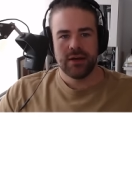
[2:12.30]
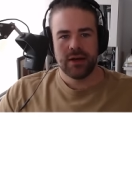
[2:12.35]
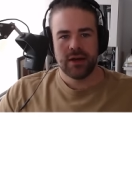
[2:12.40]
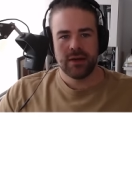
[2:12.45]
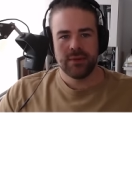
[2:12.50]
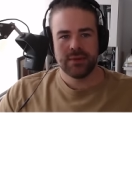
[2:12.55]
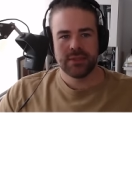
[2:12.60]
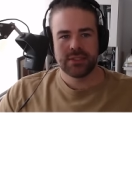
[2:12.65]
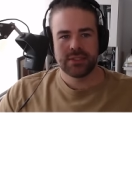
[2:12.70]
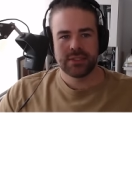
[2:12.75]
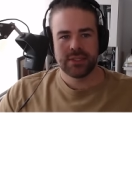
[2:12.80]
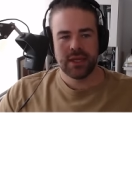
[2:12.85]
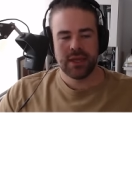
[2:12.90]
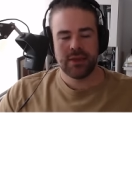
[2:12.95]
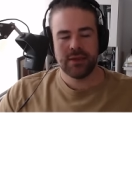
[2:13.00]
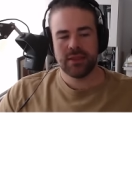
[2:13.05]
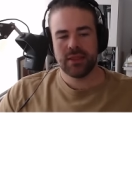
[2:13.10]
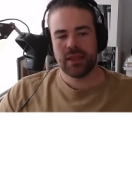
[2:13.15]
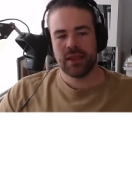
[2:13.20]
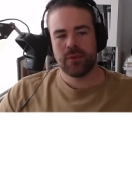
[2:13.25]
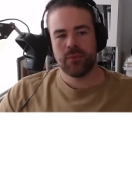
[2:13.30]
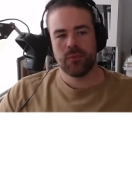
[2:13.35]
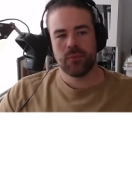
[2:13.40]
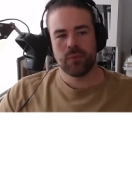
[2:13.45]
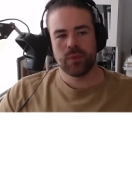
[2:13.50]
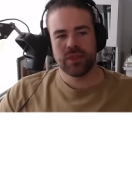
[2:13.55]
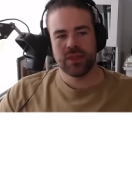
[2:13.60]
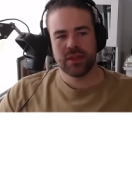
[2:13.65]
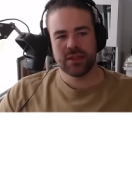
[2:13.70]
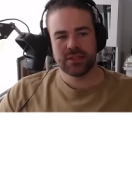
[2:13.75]
I would say, like
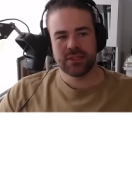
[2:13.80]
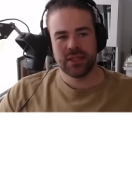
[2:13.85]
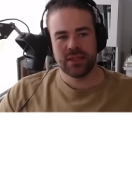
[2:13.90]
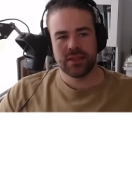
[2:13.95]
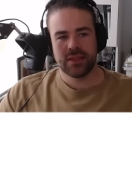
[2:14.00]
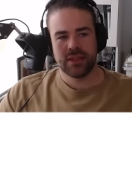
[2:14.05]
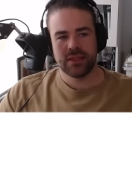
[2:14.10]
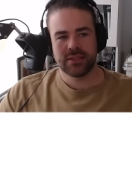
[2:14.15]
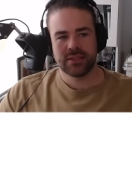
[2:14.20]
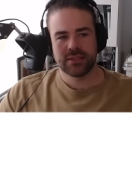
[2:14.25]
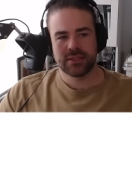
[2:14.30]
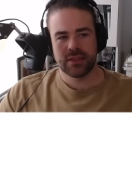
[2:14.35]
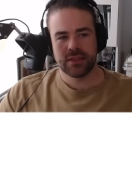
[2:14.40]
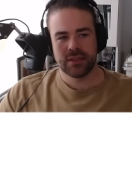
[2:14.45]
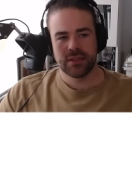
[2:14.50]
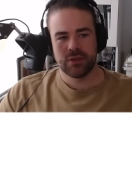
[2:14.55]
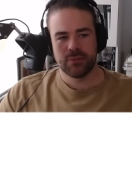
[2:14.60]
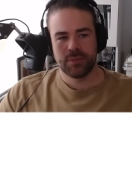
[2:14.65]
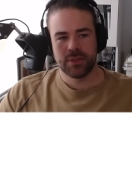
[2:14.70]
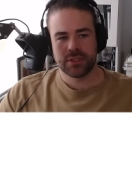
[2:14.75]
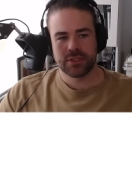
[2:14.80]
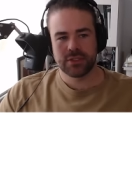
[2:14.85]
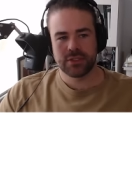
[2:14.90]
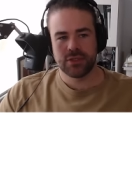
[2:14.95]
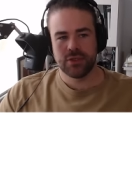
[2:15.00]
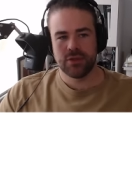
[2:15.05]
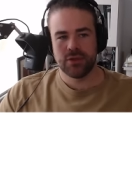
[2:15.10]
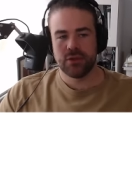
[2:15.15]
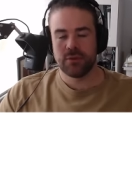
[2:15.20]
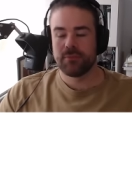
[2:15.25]
with that said, this is a little bit
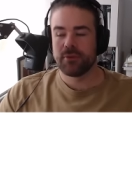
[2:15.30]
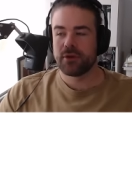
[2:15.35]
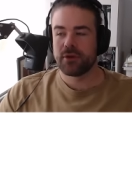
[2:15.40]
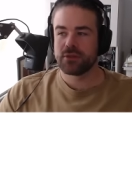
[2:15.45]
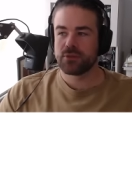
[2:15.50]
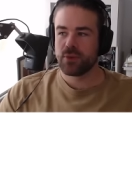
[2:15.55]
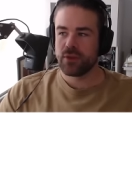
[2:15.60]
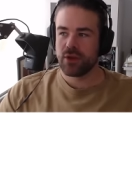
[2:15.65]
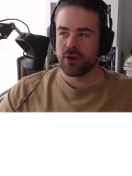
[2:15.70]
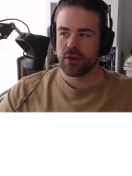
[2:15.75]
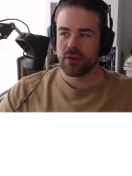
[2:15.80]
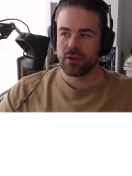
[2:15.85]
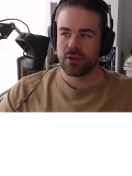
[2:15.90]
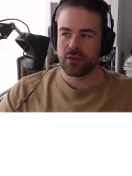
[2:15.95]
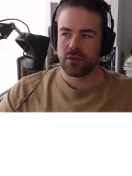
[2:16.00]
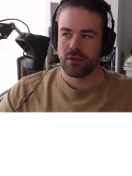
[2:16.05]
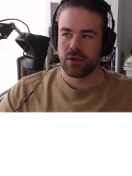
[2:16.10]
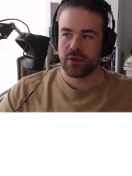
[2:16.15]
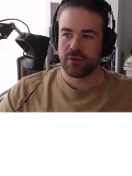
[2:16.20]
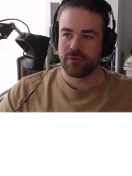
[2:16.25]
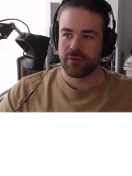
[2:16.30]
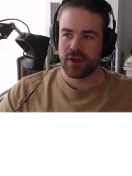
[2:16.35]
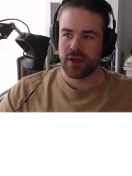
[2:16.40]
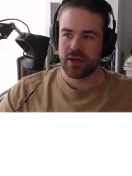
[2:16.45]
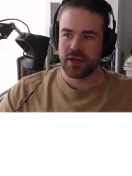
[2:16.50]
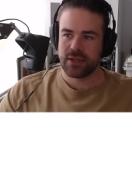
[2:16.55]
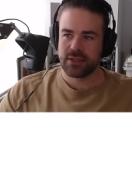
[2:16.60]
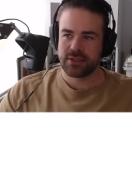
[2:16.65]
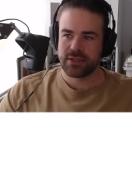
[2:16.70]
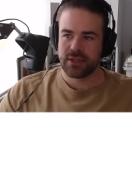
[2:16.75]
skewed because we got a lot of
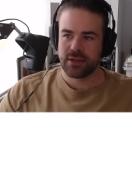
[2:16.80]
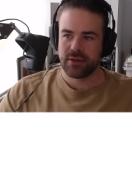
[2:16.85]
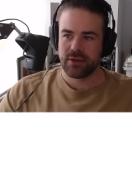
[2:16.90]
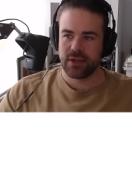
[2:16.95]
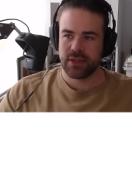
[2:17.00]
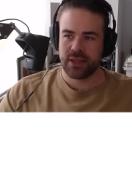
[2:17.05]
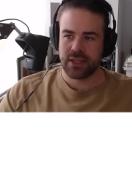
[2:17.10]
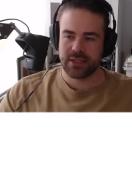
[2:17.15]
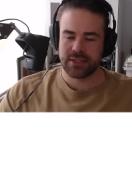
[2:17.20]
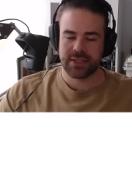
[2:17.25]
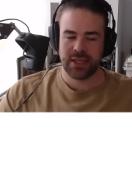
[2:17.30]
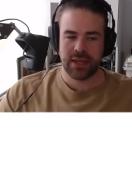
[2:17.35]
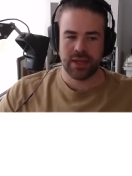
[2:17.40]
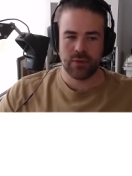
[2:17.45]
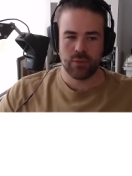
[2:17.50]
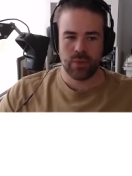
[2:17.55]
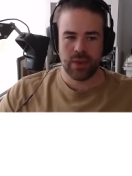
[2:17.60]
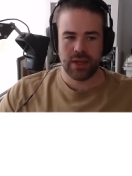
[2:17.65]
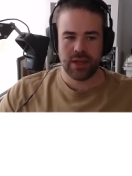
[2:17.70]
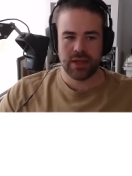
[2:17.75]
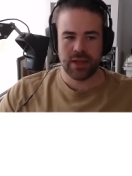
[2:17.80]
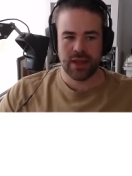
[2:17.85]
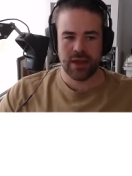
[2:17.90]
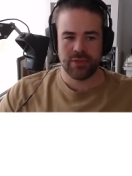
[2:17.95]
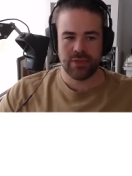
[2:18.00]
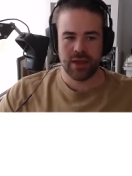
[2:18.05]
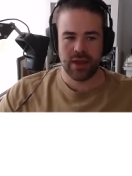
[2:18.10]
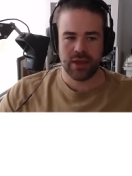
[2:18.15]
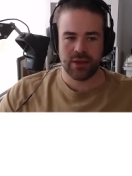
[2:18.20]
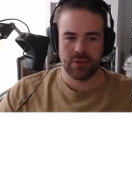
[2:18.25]
guys that are in their second week now
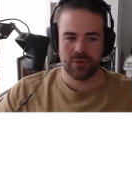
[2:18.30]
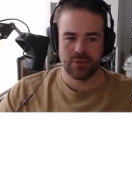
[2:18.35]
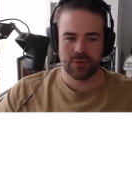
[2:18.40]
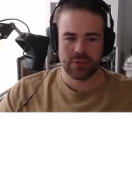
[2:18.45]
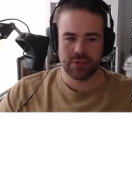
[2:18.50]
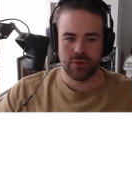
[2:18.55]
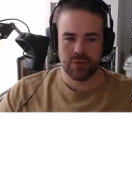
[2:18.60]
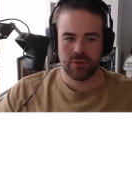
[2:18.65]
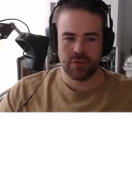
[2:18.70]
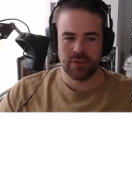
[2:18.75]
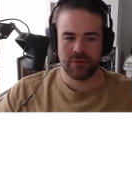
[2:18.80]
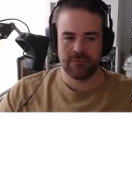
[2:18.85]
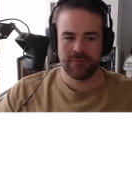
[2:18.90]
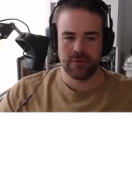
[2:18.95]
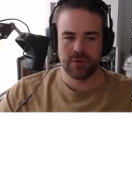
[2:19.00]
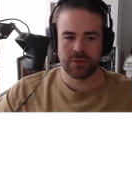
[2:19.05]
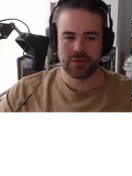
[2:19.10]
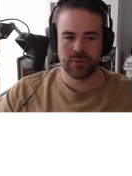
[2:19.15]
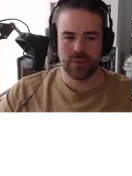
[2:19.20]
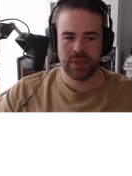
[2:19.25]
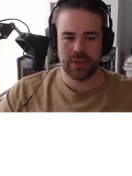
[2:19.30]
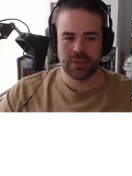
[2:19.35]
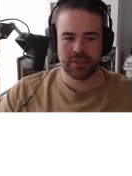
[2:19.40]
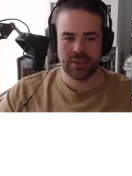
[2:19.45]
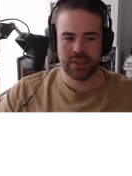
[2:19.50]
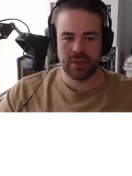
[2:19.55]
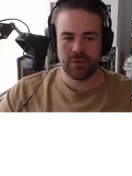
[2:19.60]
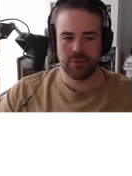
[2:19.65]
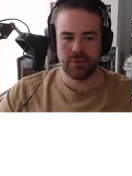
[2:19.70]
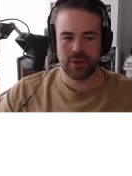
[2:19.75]
that had a good score in their first week,
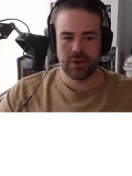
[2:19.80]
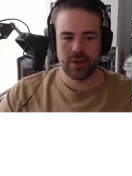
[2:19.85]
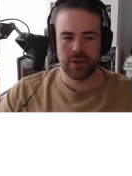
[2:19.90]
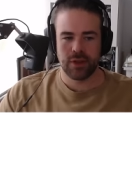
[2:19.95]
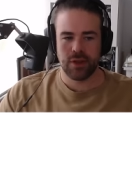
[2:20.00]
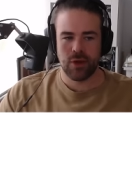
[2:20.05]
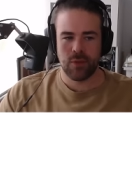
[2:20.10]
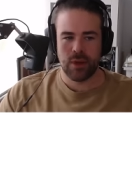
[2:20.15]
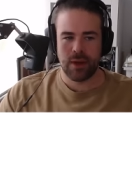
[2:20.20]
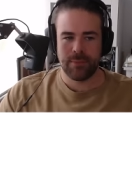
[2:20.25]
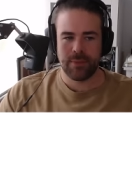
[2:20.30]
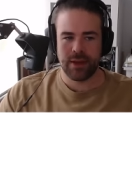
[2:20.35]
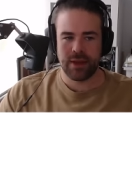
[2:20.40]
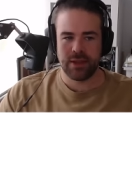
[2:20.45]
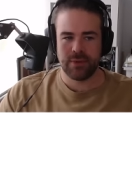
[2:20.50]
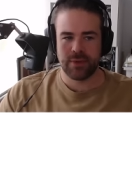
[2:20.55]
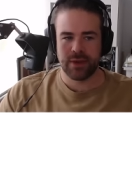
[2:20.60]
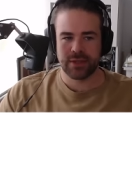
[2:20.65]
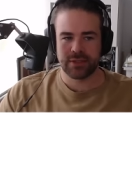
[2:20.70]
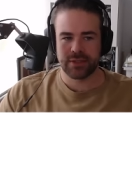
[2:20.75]
so they were going to go up anyway.